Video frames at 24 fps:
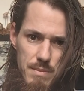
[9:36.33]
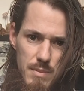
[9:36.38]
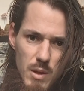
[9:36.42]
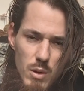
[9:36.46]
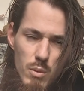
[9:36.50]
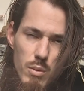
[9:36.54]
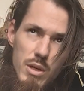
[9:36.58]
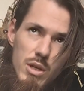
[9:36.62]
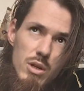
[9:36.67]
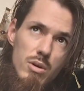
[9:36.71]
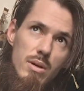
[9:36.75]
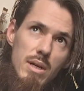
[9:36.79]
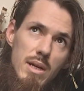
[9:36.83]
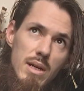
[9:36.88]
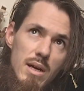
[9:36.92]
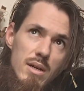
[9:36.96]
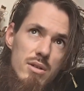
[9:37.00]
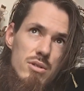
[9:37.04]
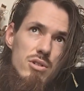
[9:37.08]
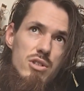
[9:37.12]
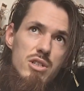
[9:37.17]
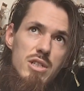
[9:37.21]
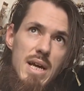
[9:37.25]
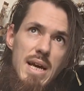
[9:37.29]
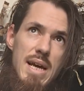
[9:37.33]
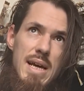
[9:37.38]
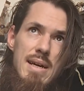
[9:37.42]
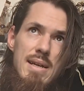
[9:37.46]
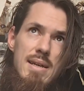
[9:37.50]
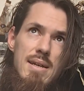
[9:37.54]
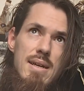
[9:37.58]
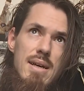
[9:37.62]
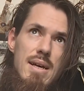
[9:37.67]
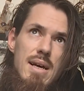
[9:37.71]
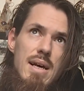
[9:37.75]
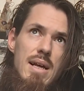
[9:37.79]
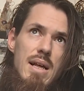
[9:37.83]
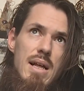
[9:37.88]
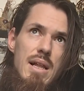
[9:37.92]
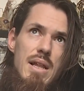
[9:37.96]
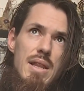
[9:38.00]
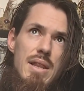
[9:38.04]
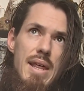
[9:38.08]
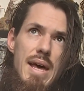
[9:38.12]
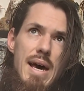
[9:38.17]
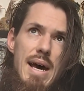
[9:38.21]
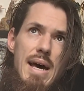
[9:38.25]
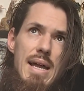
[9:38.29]
When you can understand
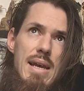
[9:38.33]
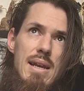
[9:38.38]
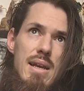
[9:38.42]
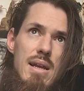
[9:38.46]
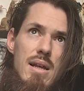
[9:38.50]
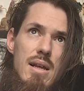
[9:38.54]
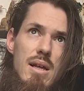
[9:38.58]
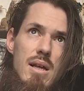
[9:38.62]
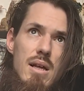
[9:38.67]
that